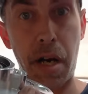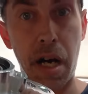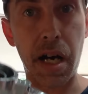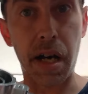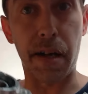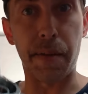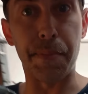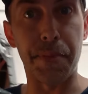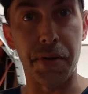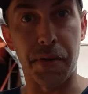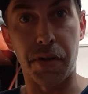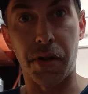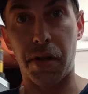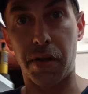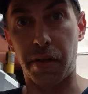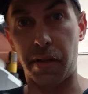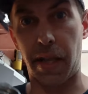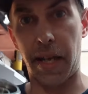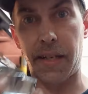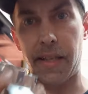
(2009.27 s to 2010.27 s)
hubs,
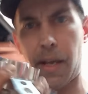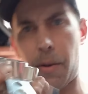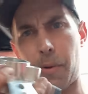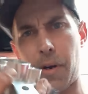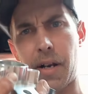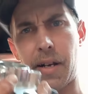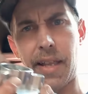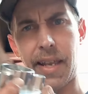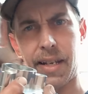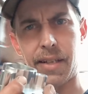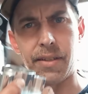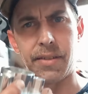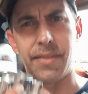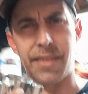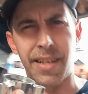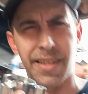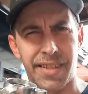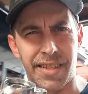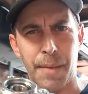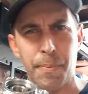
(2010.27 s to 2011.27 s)
just like they were in like a,
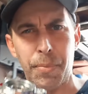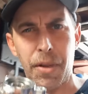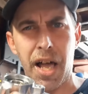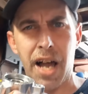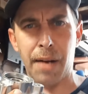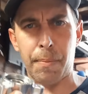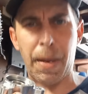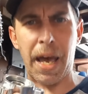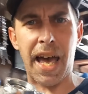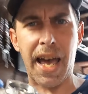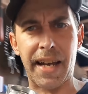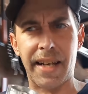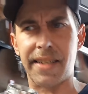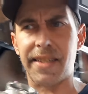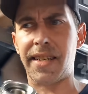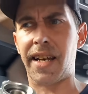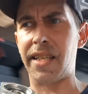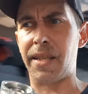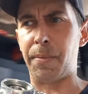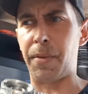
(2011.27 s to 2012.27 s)
a Ziploc bag
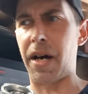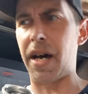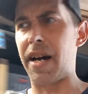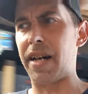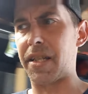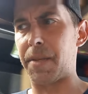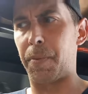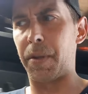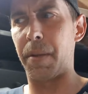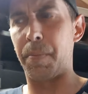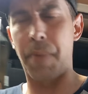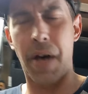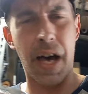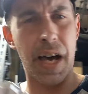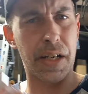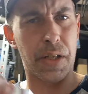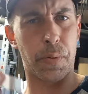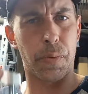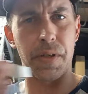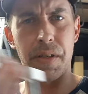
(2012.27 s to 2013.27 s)
inside the box, but the
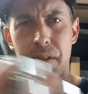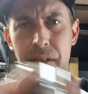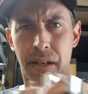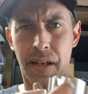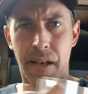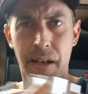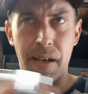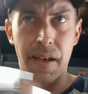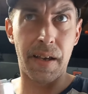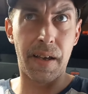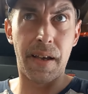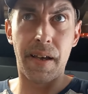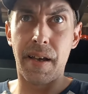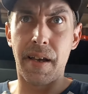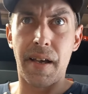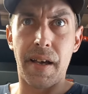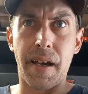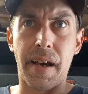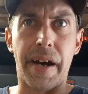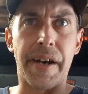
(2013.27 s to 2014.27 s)
box was
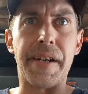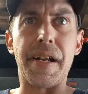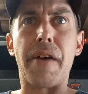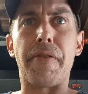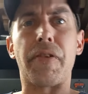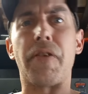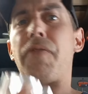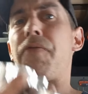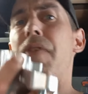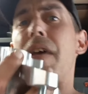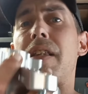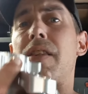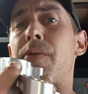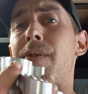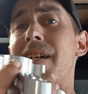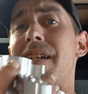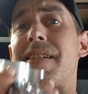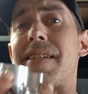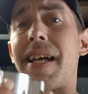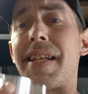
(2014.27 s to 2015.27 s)
enough to fit
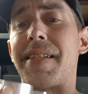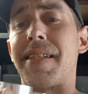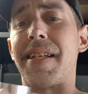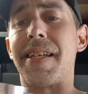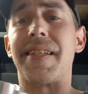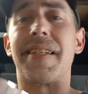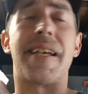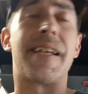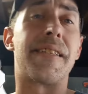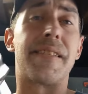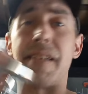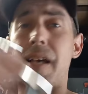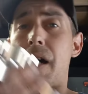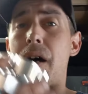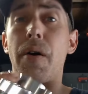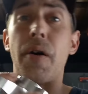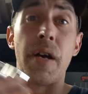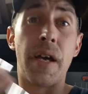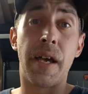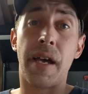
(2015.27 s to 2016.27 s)
three sets of these in.
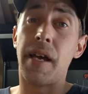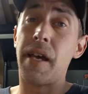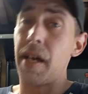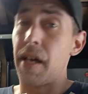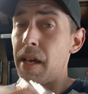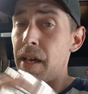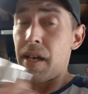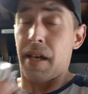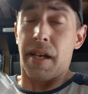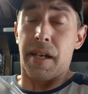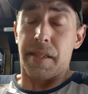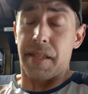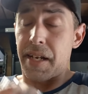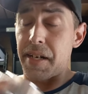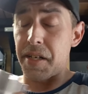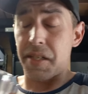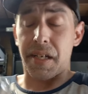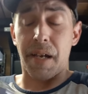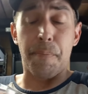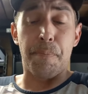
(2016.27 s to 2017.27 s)
So
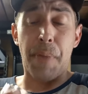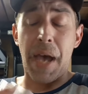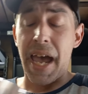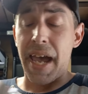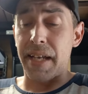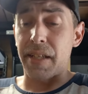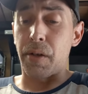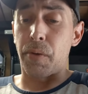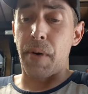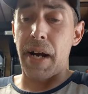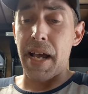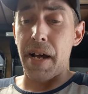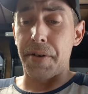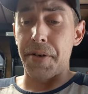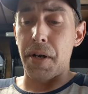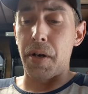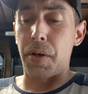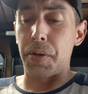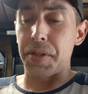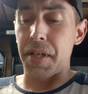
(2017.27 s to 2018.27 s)
they just get banged
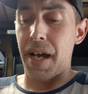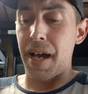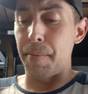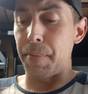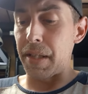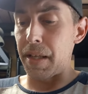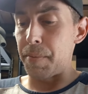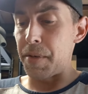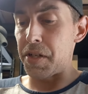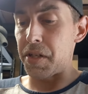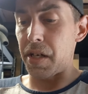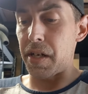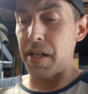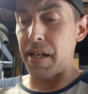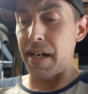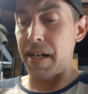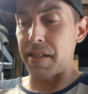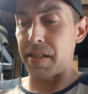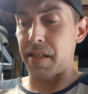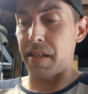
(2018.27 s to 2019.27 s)
around the whole time, but let me show you
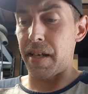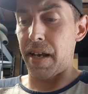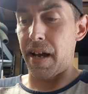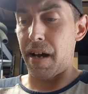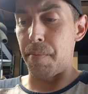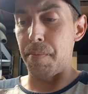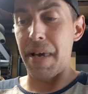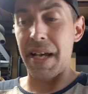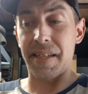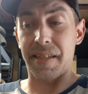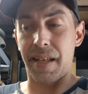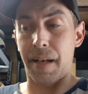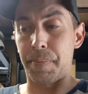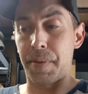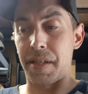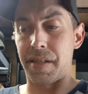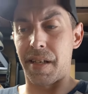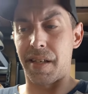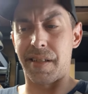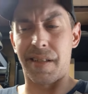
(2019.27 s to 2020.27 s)
guys how messed
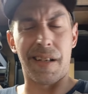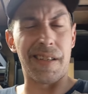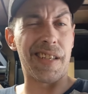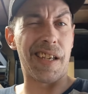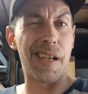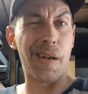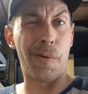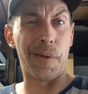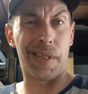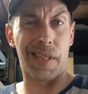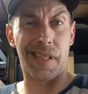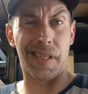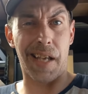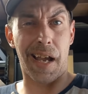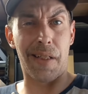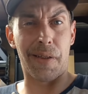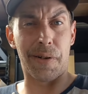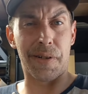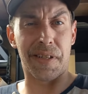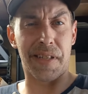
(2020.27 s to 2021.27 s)
up this is, and I'll tell you what the
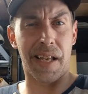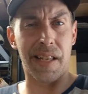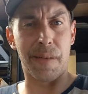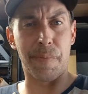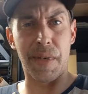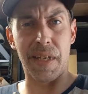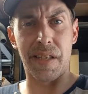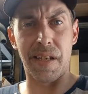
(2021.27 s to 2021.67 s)
seller said to me,